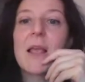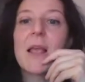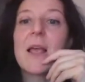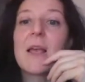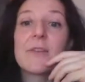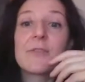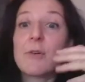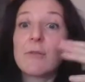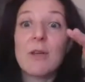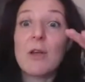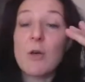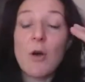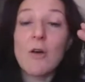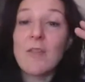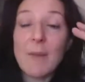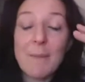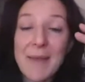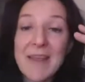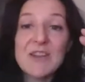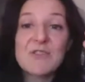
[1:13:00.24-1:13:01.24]
Sorry, on
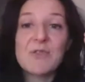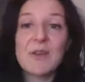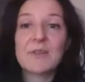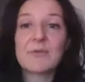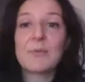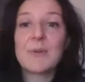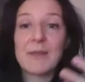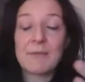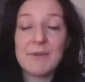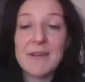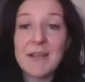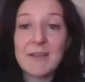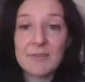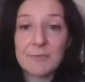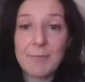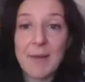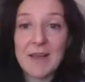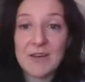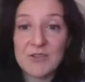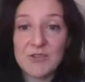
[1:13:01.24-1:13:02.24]
a matrix with a real
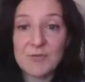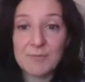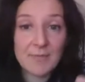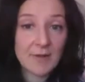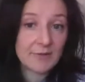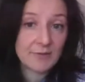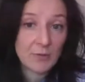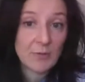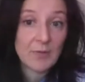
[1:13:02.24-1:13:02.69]
spectrum, and so